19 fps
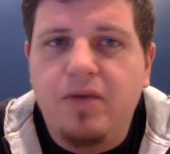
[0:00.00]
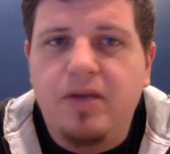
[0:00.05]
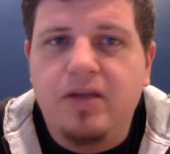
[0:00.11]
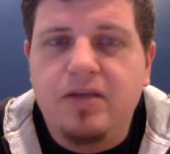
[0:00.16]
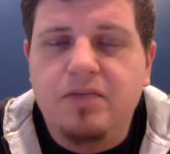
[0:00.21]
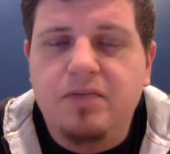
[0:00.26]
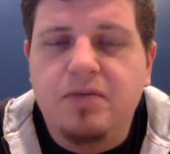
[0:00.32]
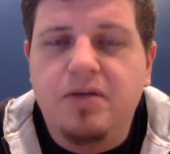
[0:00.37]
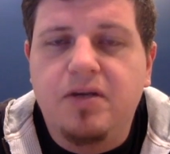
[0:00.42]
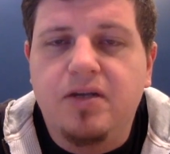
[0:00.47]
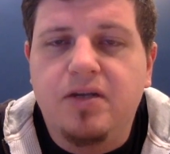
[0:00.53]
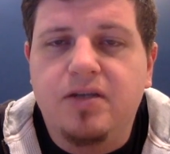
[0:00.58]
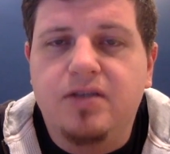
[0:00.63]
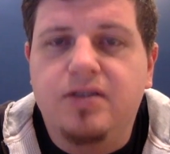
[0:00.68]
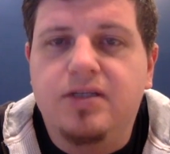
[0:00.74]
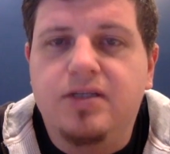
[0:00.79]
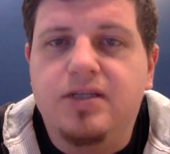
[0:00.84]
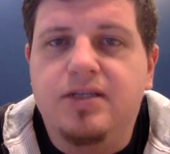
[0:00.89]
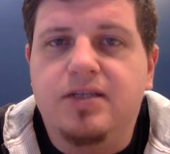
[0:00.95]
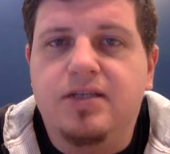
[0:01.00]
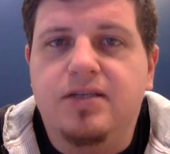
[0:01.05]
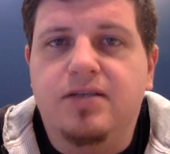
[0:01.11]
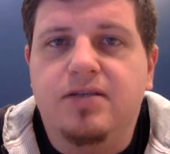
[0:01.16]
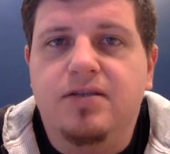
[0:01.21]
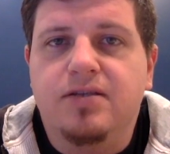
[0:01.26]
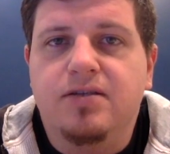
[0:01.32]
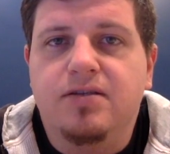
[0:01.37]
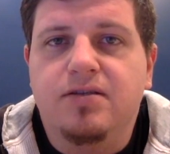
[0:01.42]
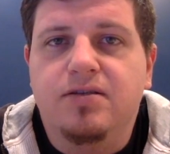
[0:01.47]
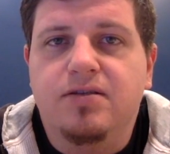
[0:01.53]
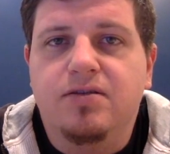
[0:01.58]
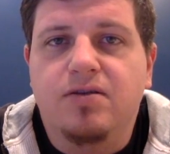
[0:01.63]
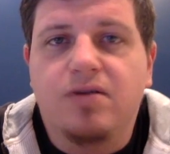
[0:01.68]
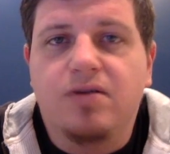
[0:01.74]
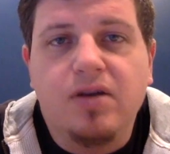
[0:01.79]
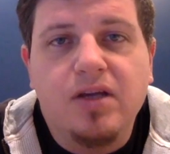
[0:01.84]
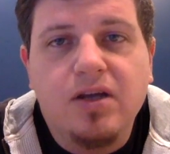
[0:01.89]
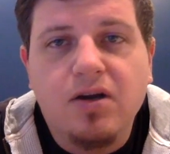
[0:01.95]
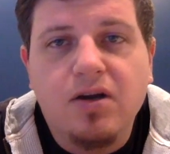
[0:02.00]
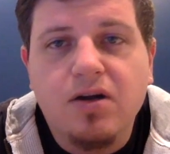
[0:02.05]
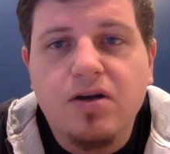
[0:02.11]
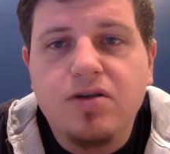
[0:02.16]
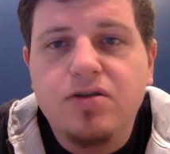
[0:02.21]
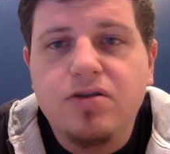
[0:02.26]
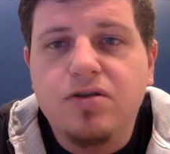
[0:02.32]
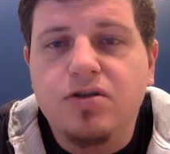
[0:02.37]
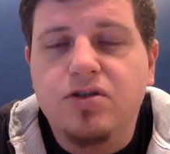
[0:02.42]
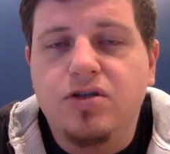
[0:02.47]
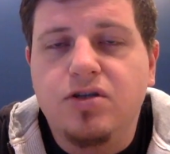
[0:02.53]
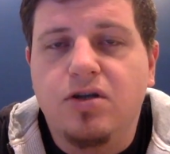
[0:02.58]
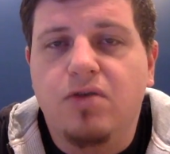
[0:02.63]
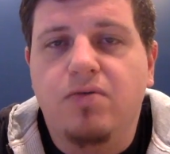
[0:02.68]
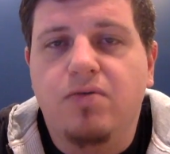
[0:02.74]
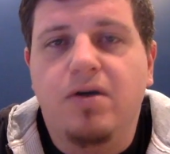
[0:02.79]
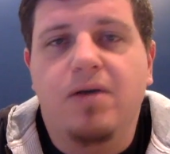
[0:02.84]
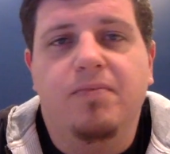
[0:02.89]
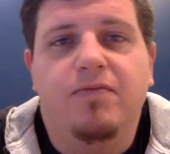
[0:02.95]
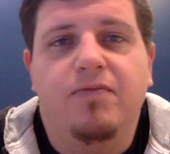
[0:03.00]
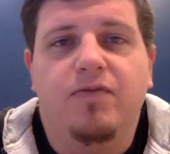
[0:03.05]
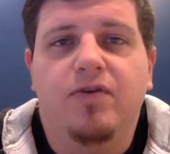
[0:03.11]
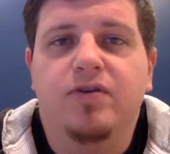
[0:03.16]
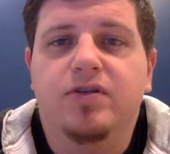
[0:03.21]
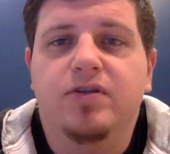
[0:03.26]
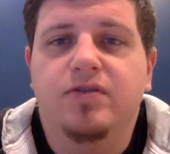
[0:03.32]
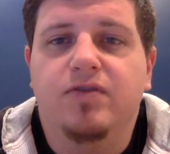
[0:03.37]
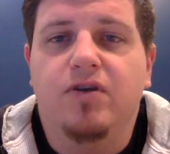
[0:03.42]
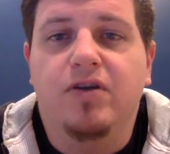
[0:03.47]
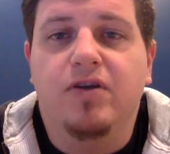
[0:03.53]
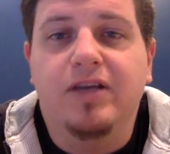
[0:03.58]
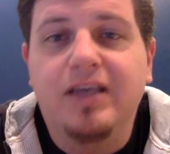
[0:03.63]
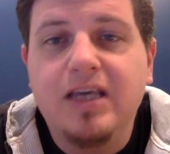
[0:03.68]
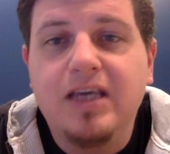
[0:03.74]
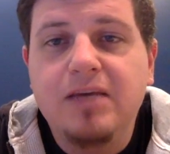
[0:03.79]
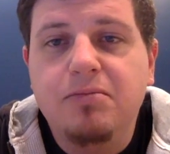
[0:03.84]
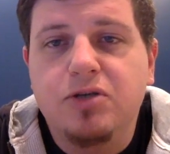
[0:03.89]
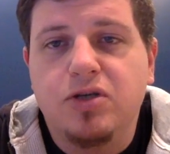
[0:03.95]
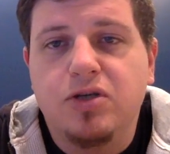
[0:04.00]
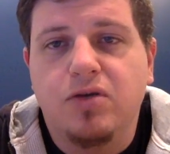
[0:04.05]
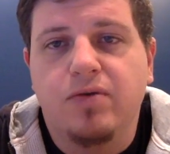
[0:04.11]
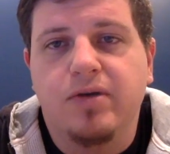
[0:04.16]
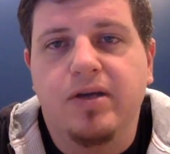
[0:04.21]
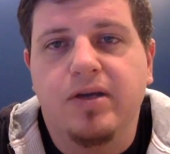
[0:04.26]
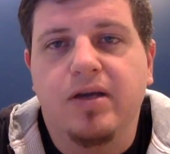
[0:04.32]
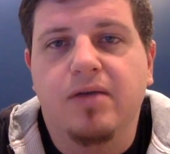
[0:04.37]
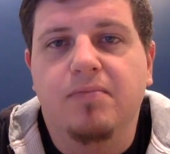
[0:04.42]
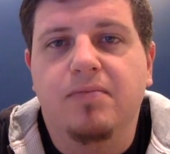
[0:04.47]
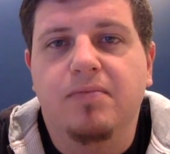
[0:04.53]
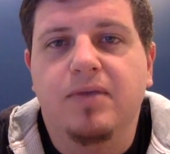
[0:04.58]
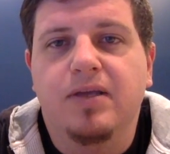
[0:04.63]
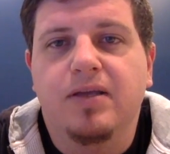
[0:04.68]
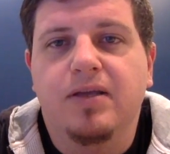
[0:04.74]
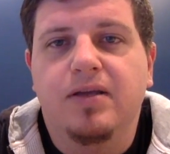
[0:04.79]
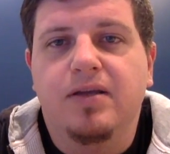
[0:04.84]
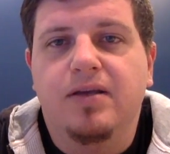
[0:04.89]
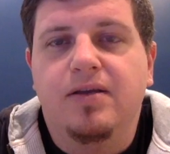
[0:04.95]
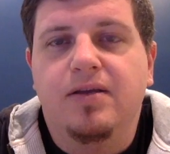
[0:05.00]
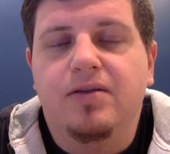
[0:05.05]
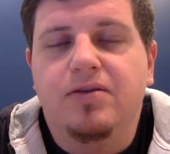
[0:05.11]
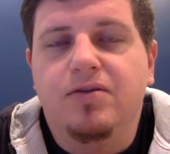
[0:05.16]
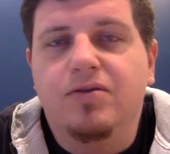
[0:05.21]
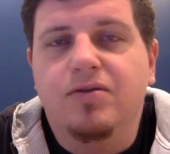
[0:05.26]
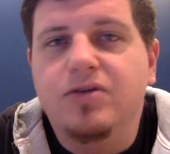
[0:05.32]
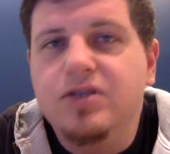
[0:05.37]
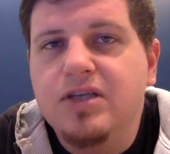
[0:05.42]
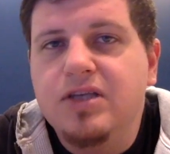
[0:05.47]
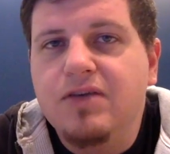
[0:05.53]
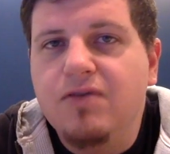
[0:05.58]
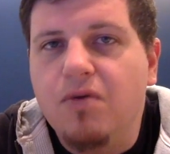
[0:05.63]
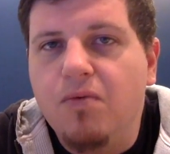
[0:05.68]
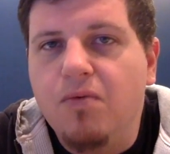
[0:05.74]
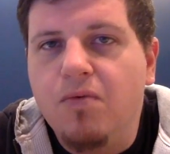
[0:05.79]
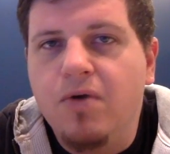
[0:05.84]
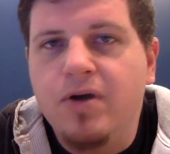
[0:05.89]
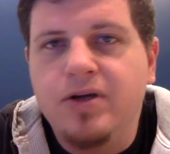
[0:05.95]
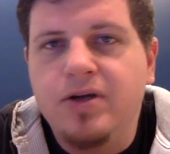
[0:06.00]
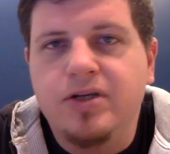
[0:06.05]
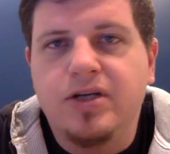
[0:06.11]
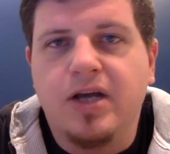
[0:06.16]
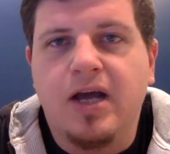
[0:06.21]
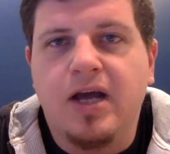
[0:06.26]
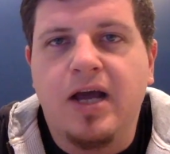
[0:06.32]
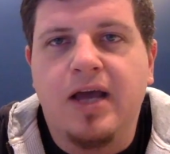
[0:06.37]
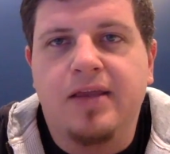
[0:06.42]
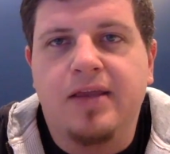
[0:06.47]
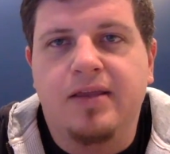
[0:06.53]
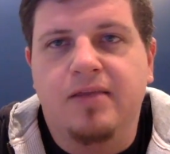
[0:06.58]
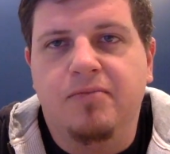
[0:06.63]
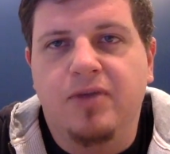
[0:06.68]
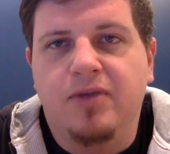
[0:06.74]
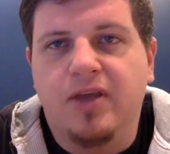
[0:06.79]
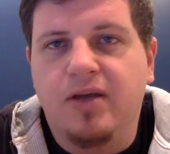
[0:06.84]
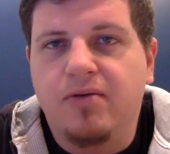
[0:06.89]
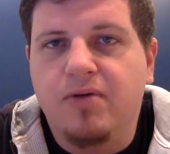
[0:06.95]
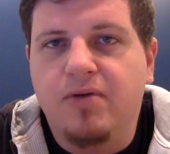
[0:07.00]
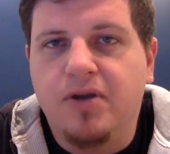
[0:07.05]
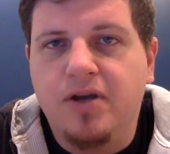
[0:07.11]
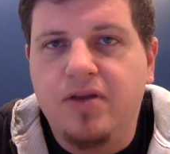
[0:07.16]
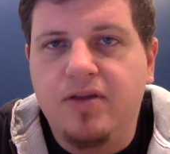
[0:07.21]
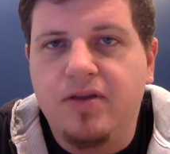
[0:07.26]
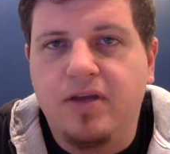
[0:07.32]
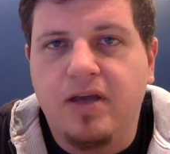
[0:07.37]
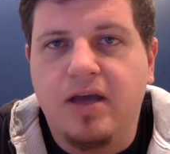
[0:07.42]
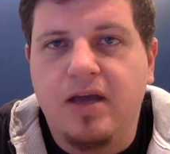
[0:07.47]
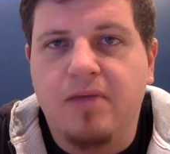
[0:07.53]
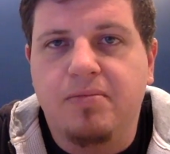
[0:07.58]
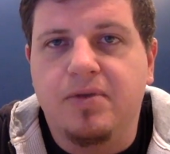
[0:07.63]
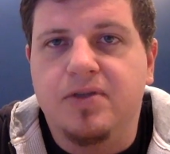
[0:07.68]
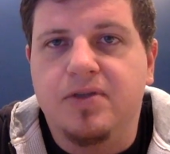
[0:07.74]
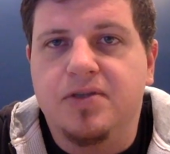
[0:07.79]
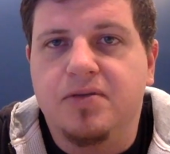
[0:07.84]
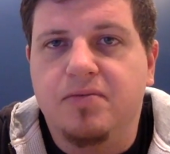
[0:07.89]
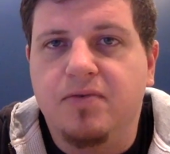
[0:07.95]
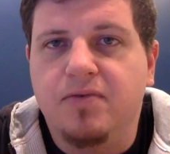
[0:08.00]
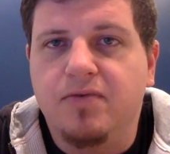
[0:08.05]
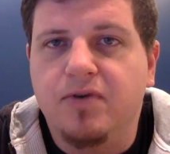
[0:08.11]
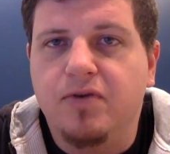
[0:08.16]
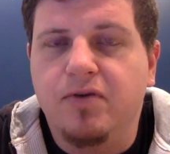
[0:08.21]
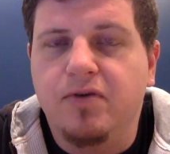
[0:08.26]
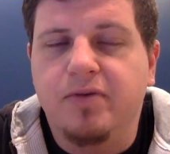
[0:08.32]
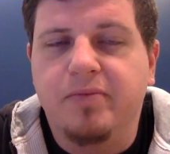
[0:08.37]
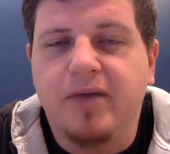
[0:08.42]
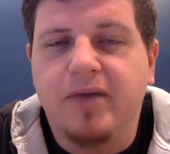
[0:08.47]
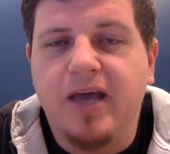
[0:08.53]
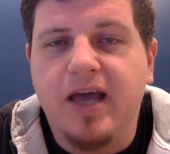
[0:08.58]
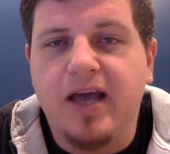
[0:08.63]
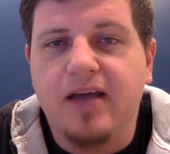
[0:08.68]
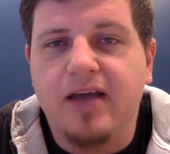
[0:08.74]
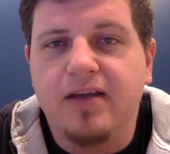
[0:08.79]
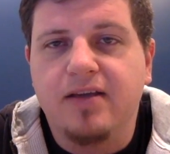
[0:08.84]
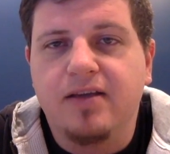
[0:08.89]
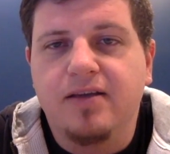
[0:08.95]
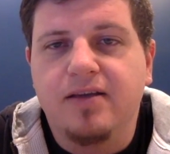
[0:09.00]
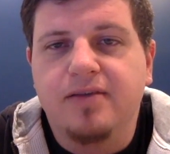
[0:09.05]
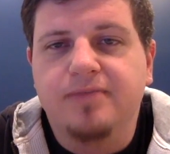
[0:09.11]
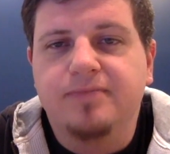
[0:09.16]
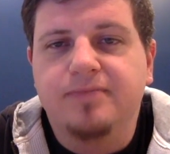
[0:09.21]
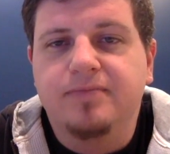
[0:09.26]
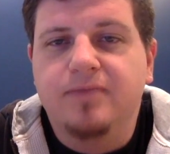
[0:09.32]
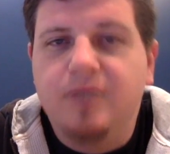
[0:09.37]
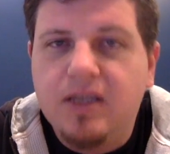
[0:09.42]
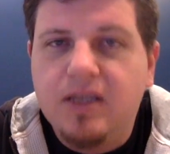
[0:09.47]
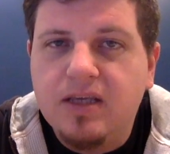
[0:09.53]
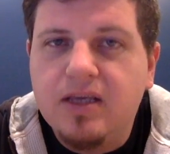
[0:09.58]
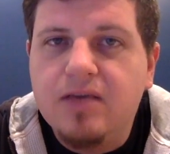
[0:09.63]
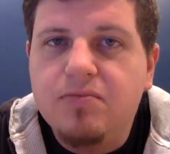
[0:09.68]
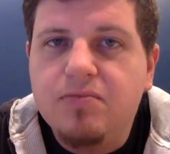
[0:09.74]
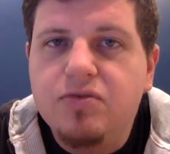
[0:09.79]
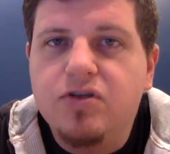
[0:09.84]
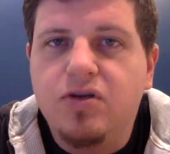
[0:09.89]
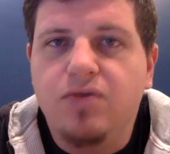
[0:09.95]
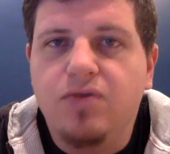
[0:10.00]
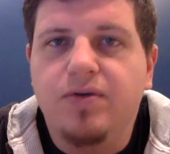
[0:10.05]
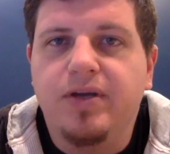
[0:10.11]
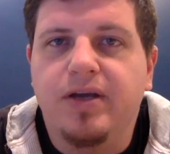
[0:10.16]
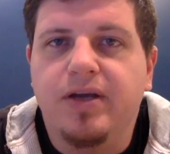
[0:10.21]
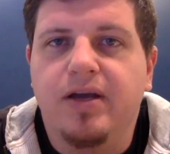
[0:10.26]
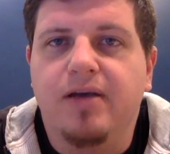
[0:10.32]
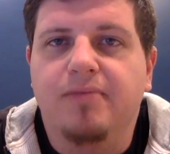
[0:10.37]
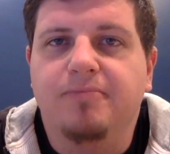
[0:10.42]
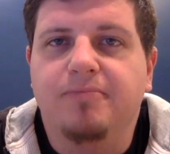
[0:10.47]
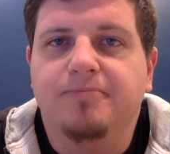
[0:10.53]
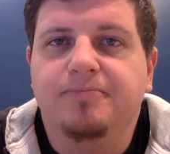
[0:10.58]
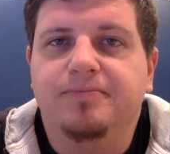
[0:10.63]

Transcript: experience Jesus. So I'd encourage you to show up first of all and keep showing up. Don't just give it one shot and then be like, well, nothing happened, so I'm never going back. Keep showing up.